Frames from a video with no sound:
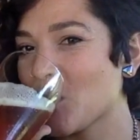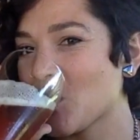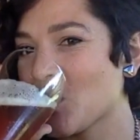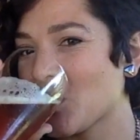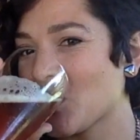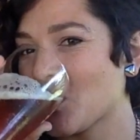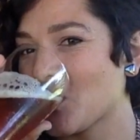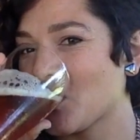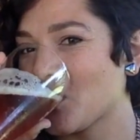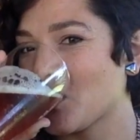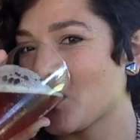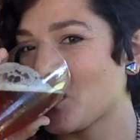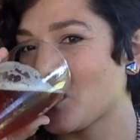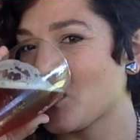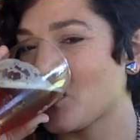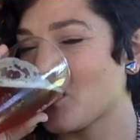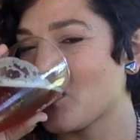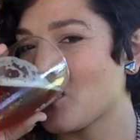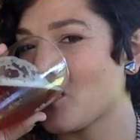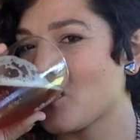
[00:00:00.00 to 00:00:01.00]

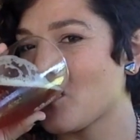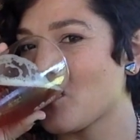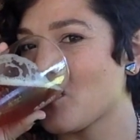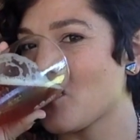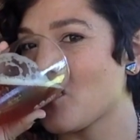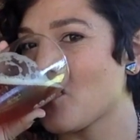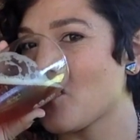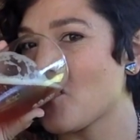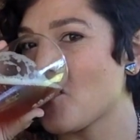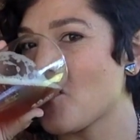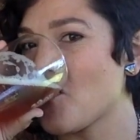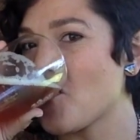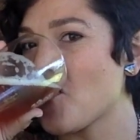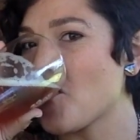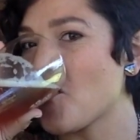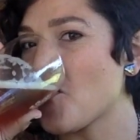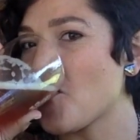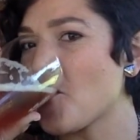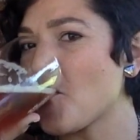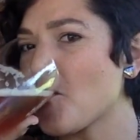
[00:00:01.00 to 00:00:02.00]

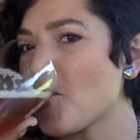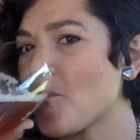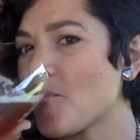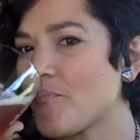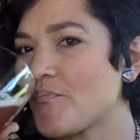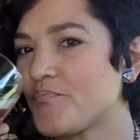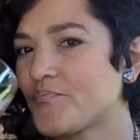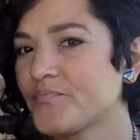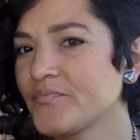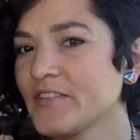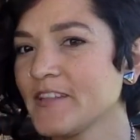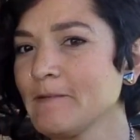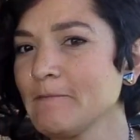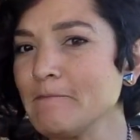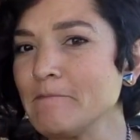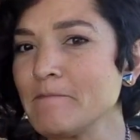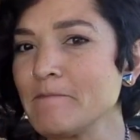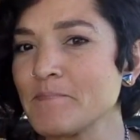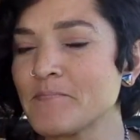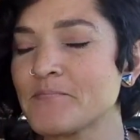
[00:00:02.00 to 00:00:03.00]

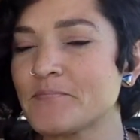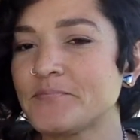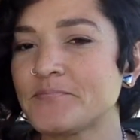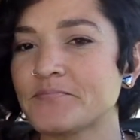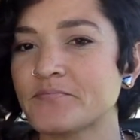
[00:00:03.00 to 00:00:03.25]
Nobody speaks.